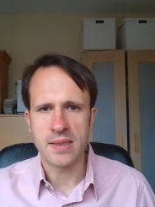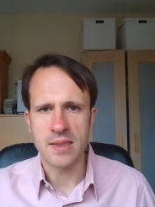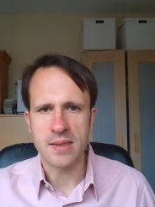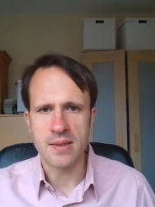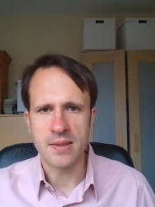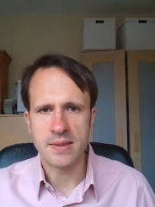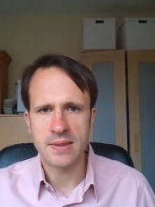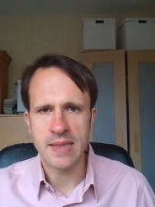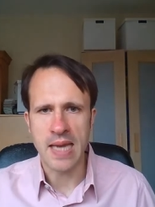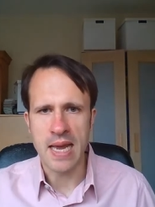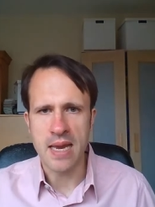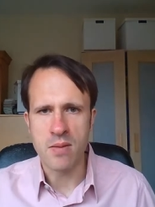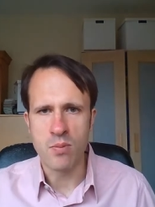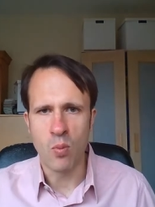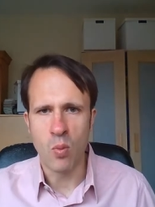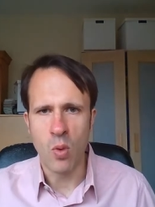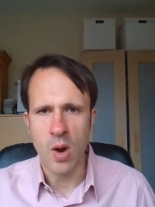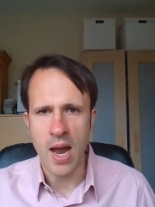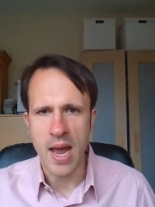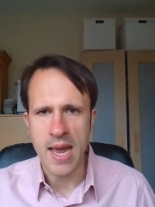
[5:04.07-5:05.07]
in the
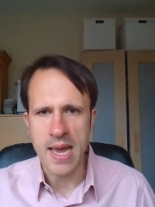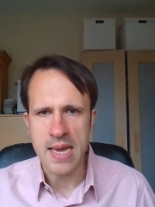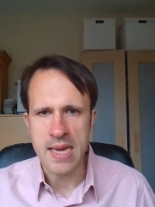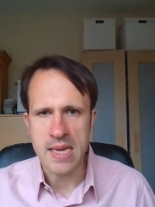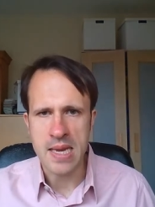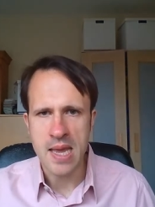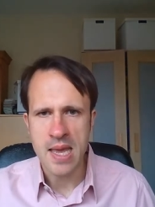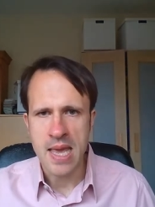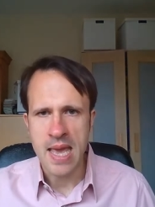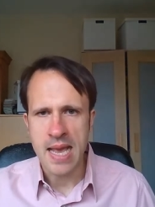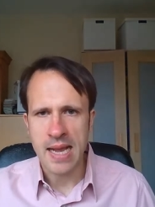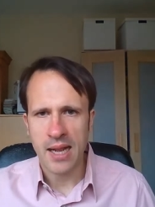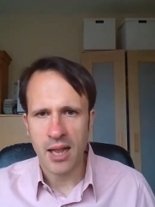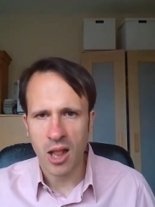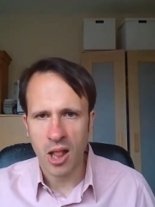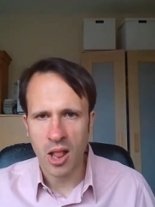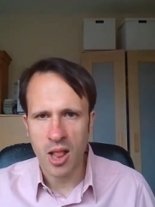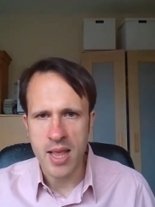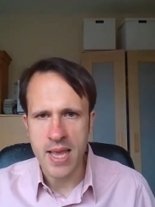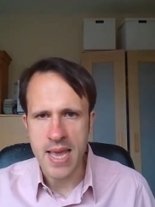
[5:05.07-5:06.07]
same way,
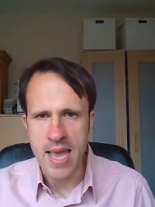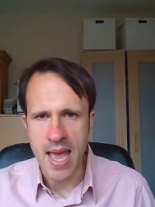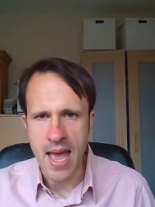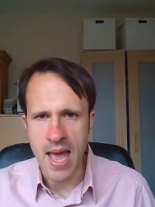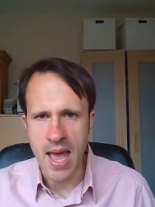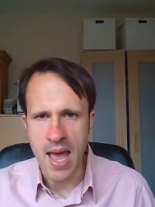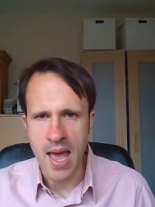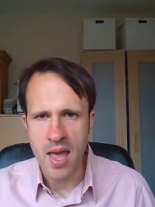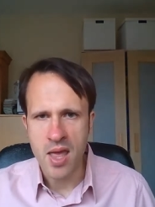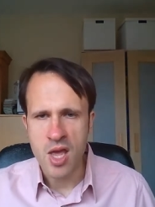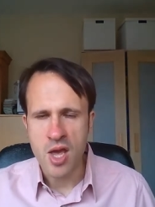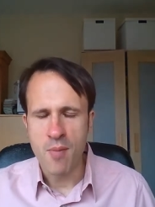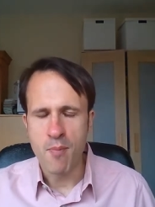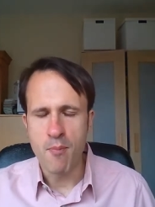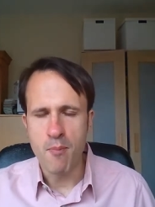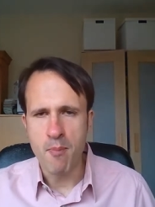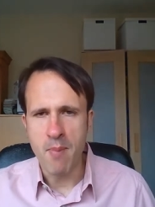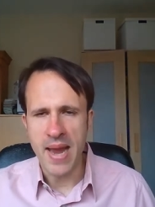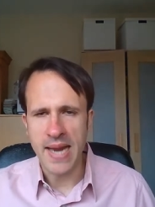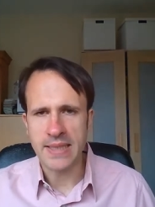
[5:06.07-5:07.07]
clear
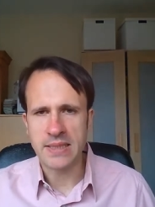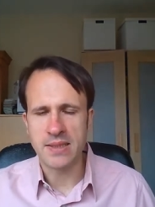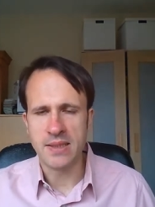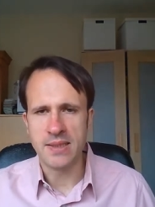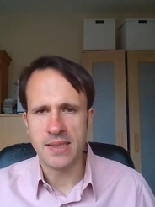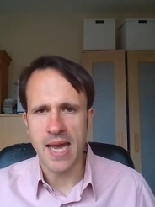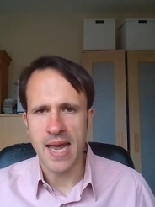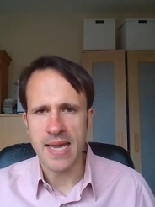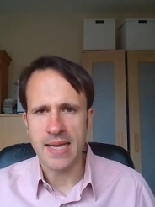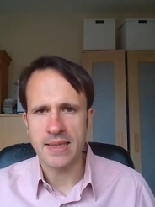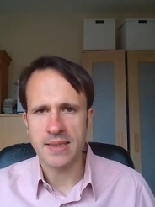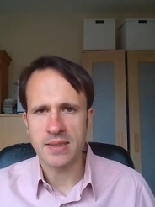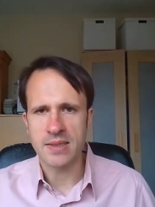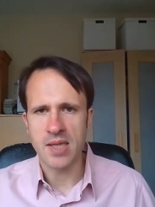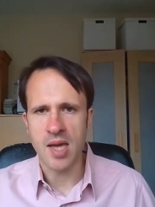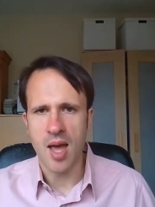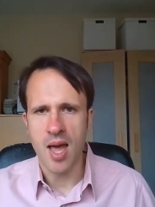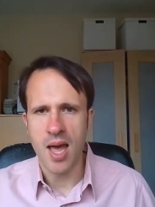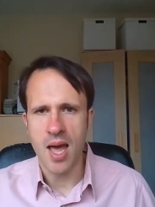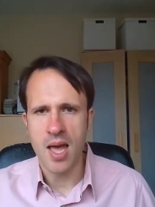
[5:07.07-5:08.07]

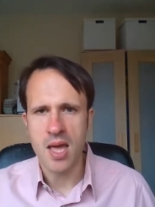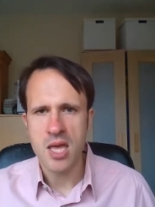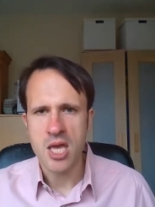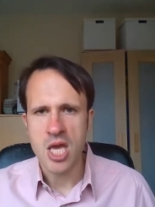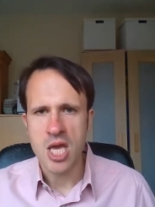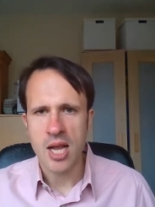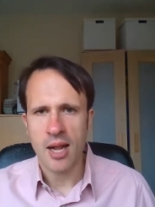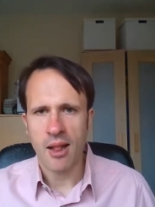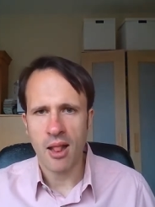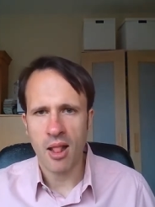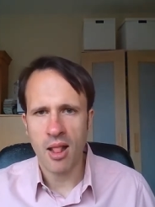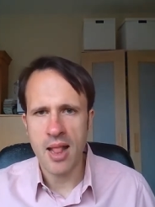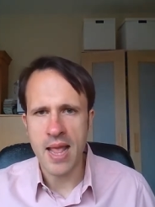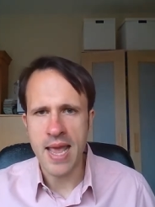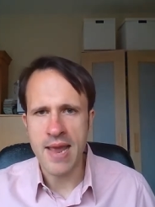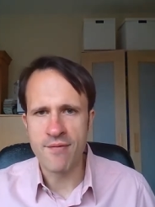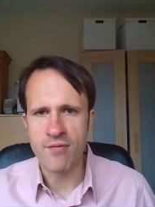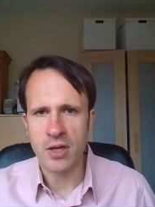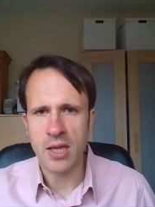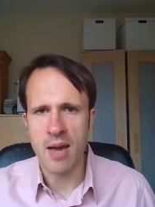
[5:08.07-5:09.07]
metadata,
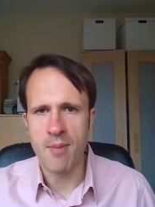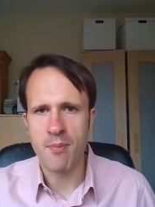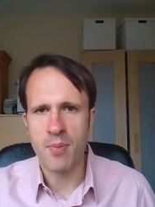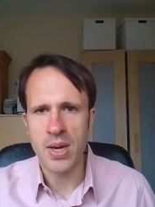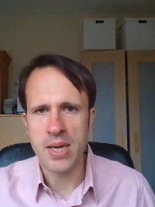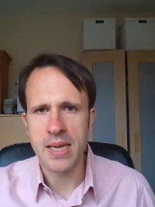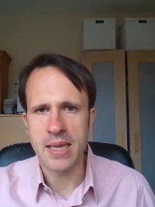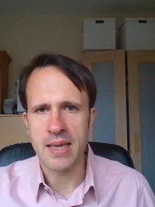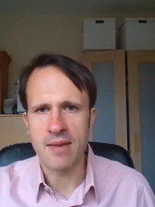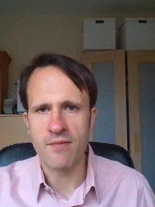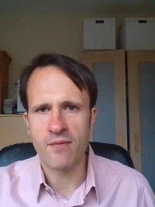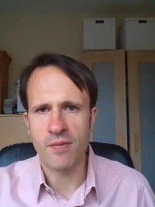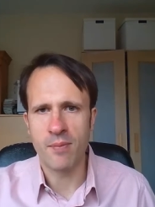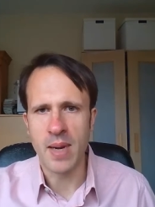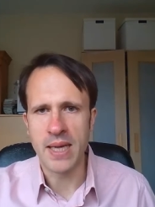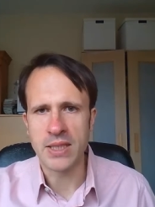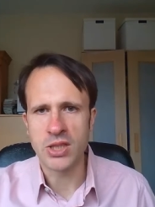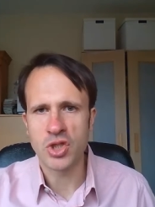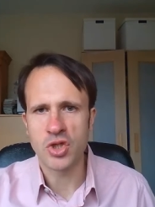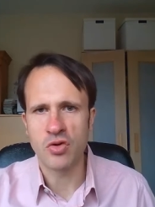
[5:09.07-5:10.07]
clear accompanying
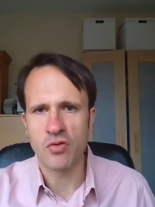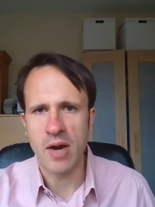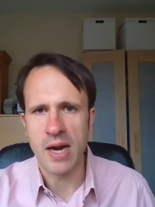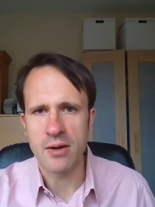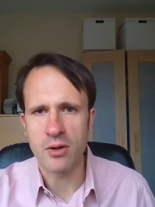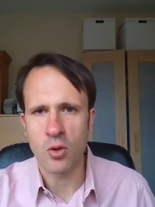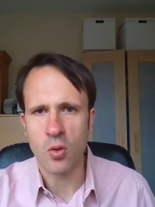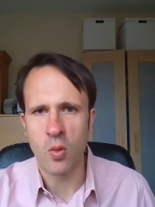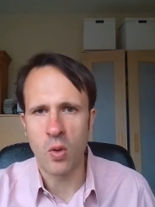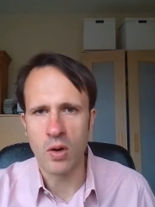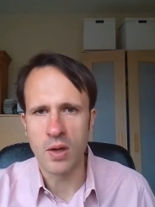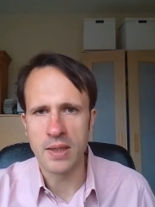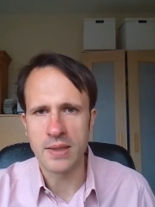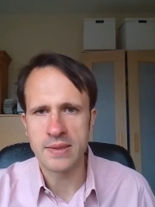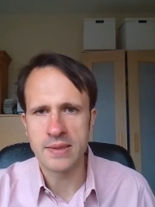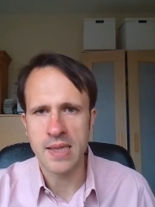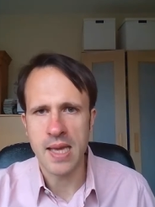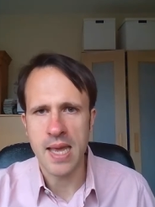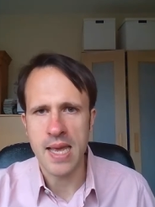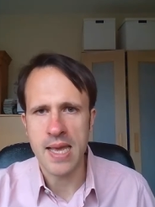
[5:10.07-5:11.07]
information around
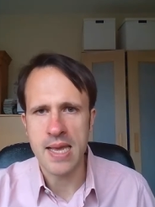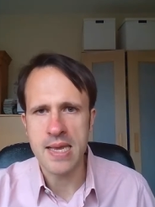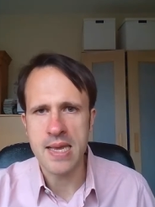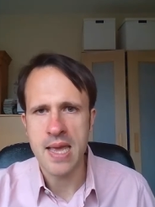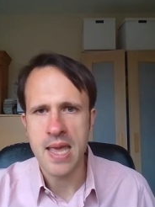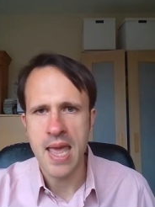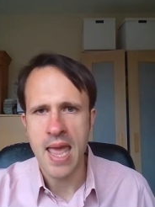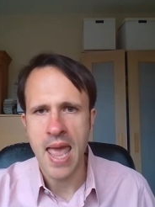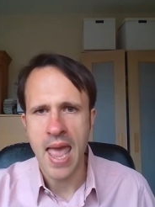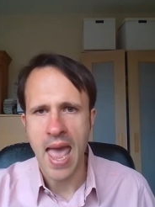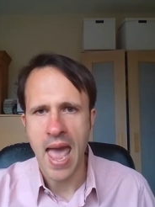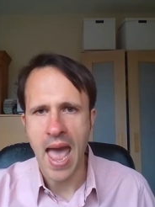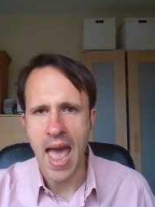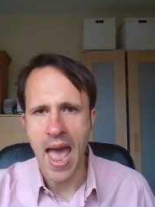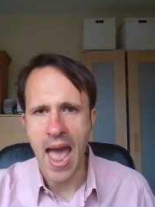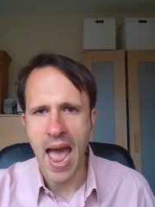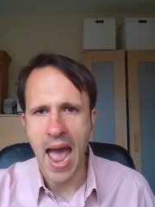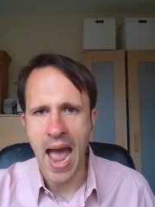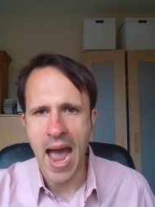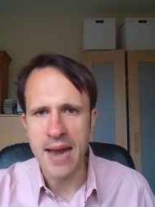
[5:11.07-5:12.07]
quality,
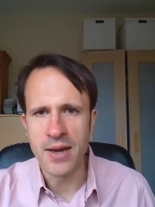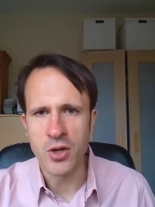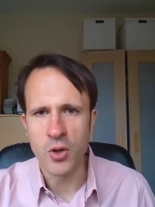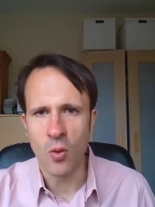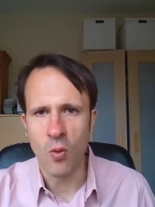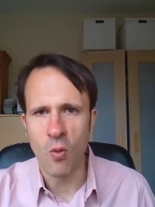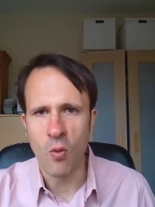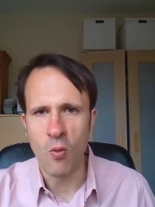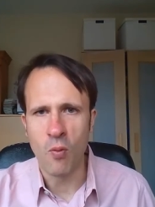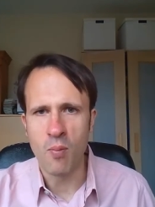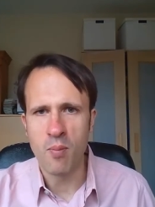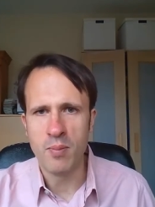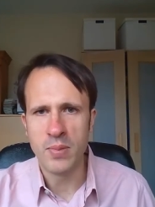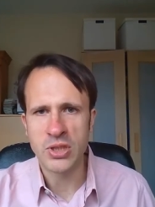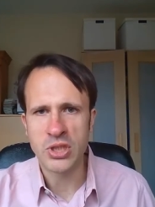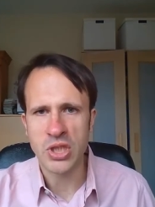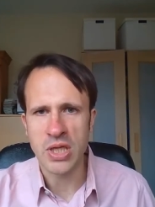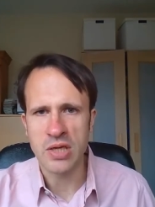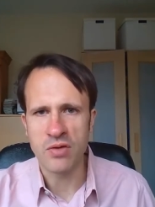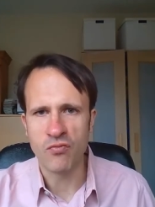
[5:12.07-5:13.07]
and all
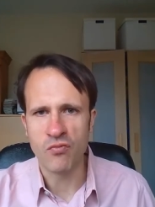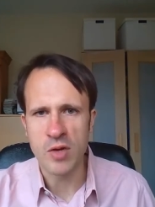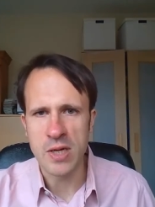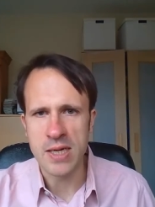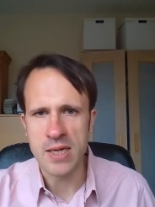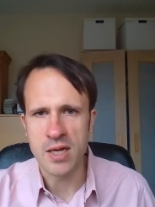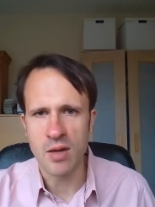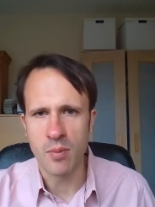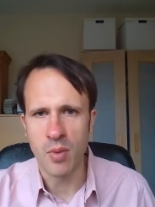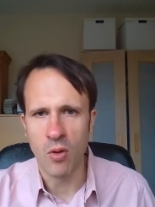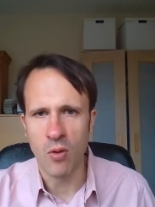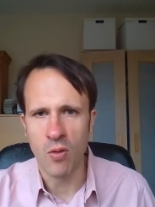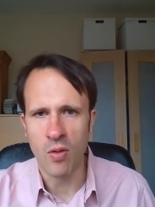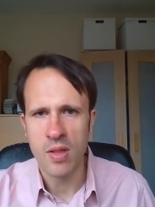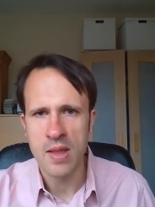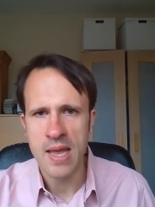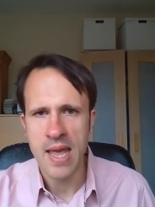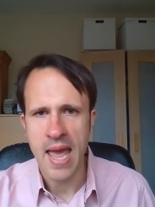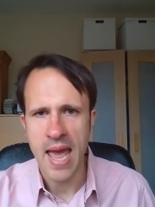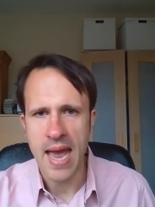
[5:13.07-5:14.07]
machine readable
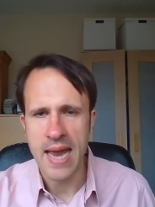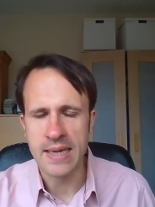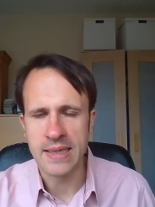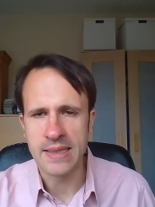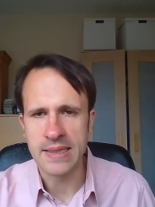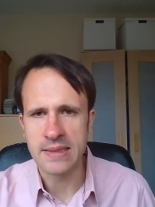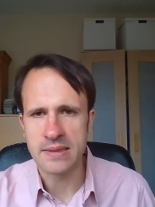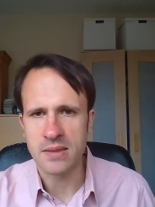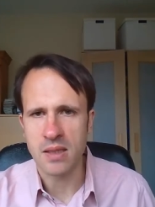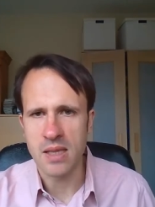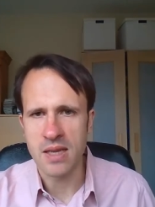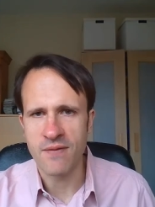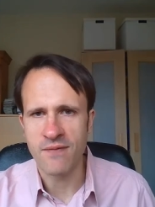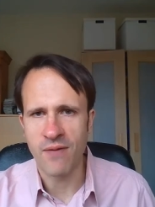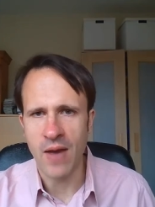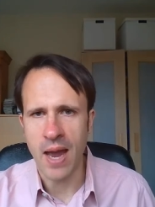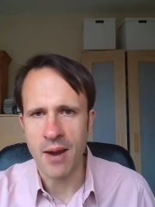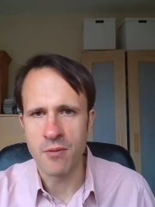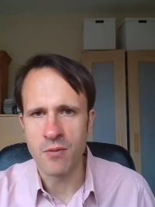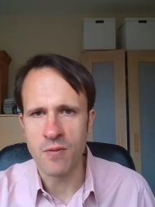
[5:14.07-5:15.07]
and easily
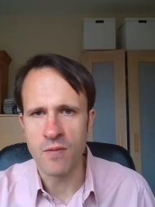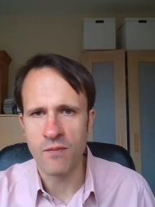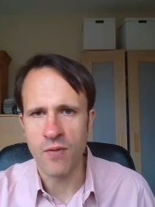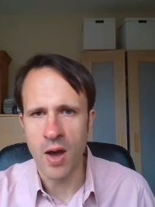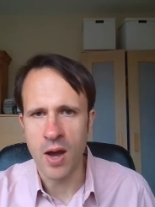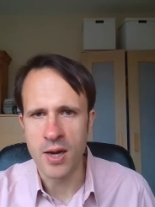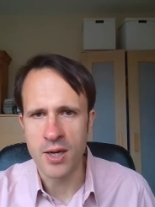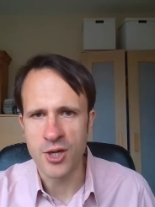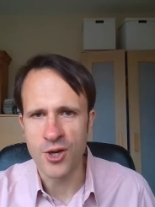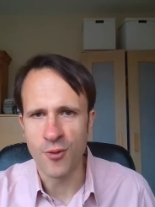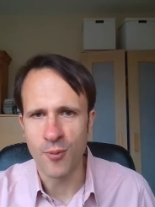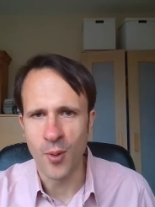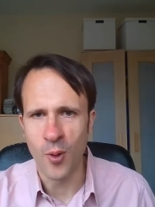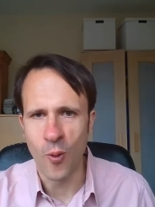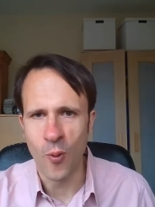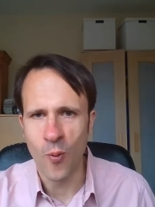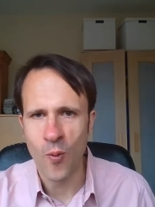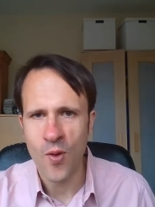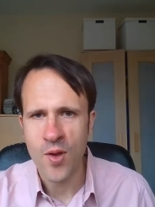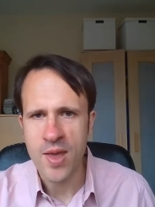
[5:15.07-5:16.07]

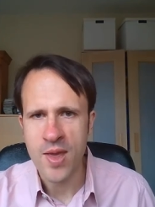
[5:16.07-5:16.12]
findable.